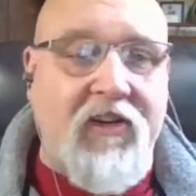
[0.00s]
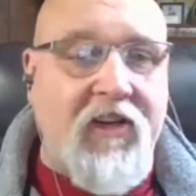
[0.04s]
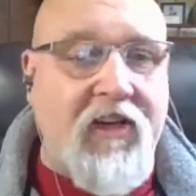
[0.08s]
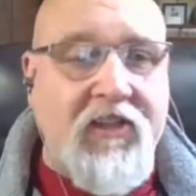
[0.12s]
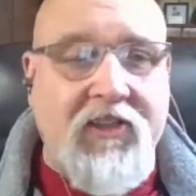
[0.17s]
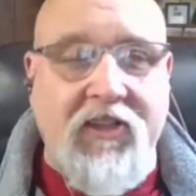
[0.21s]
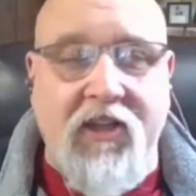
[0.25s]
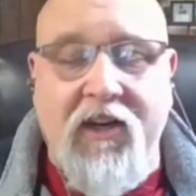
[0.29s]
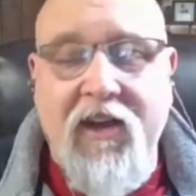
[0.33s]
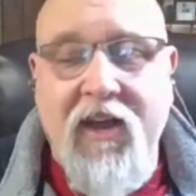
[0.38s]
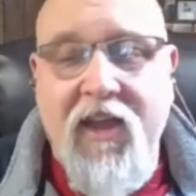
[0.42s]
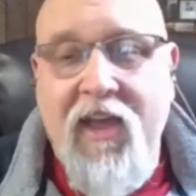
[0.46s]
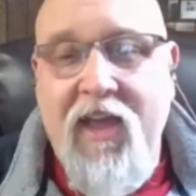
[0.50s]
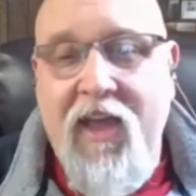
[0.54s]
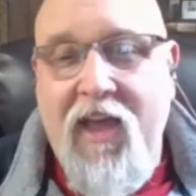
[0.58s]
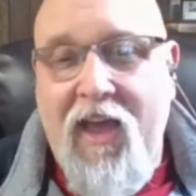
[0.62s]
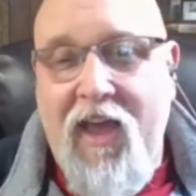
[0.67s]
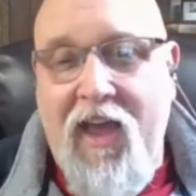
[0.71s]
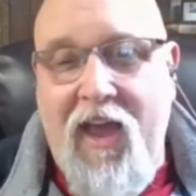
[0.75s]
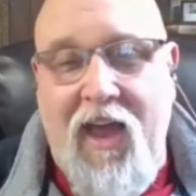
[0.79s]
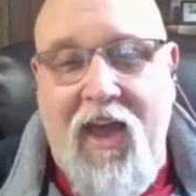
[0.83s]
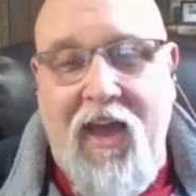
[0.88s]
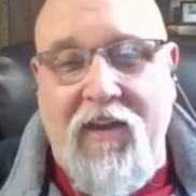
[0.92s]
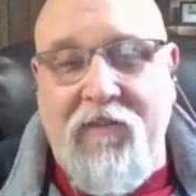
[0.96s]
And
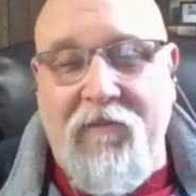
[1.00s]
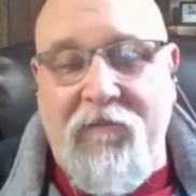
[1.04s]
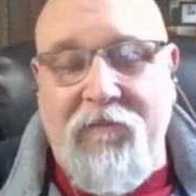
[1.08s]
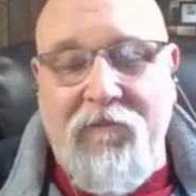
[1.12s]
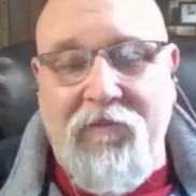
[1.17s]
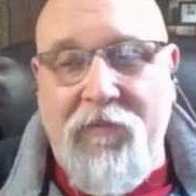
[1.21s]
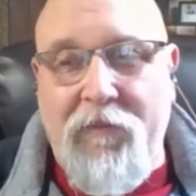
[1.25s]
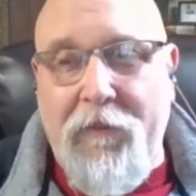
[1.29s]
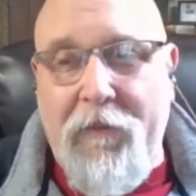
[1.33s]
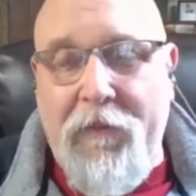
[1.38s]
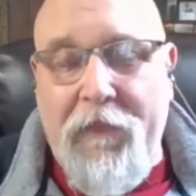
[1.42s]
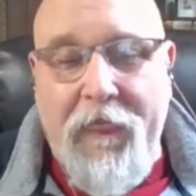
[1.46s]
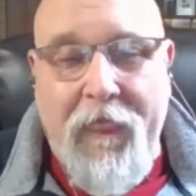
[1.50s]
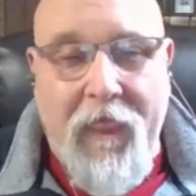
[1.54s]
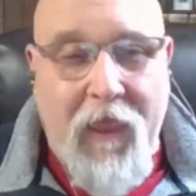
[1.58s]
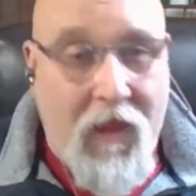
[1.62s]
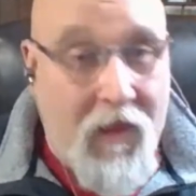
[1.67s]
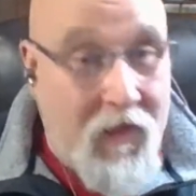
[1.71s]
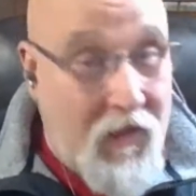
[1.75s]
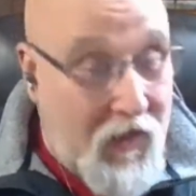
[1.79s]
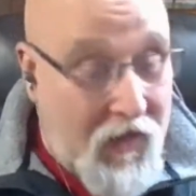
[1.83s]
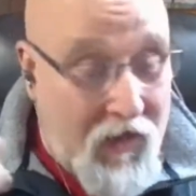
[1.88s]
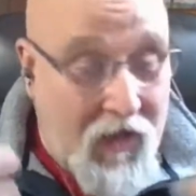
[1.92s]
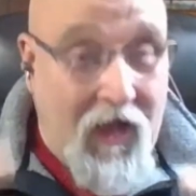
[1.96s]
I'm
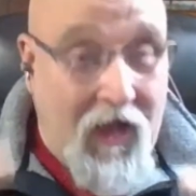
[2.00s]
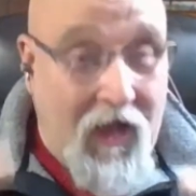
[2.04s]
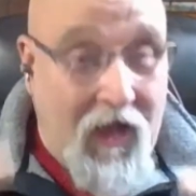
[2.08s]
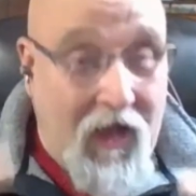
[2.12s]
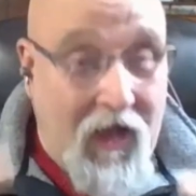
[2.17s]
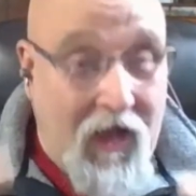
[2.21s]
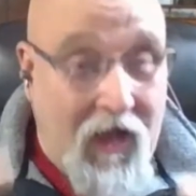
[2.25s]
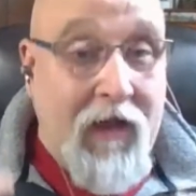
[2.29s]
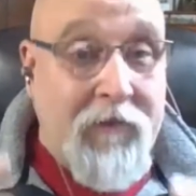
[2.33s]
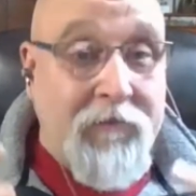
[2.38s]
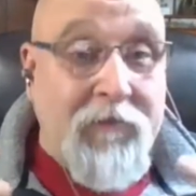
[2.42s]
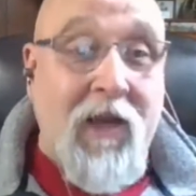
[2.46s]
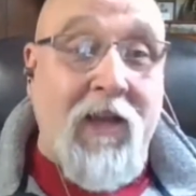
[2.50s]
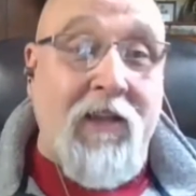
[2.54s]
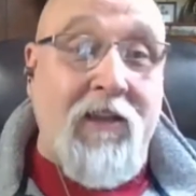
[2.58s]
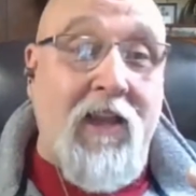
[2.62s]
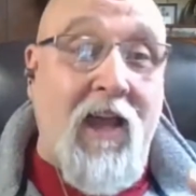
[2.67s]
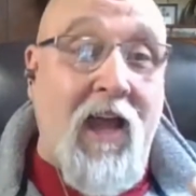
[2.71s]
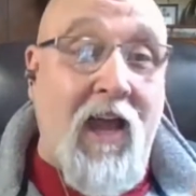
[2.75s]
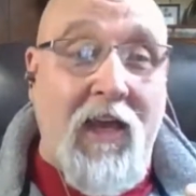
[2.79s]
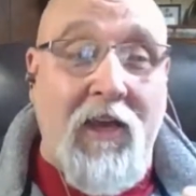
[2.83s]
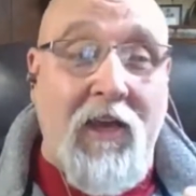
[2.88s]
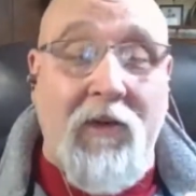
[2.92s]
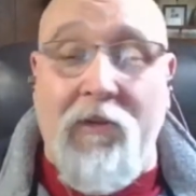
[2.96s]
not lying and
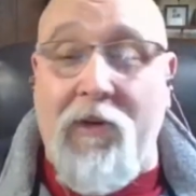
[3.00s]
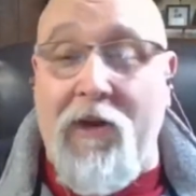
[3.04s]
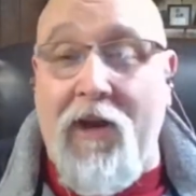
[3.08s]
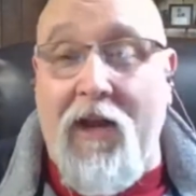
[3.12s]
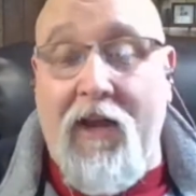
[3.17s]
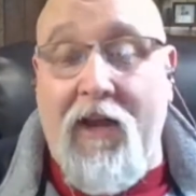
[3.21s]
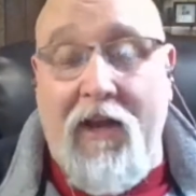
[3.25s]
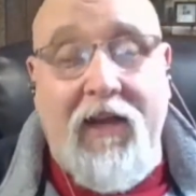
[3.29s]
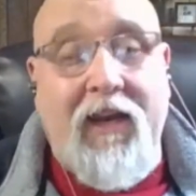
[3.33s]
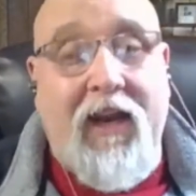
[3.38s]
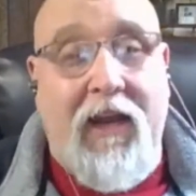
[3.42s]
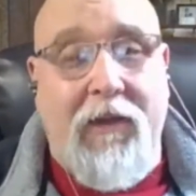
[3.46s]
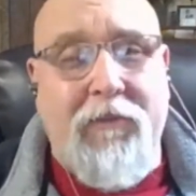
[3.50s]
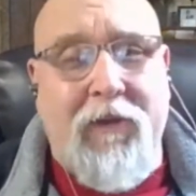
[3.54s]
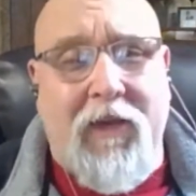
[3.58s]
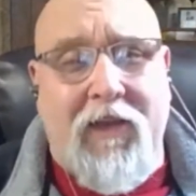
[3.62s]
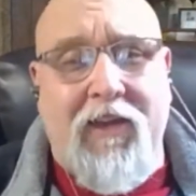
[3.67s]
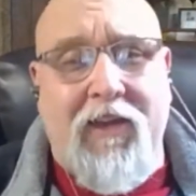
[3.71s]
I've been kicking around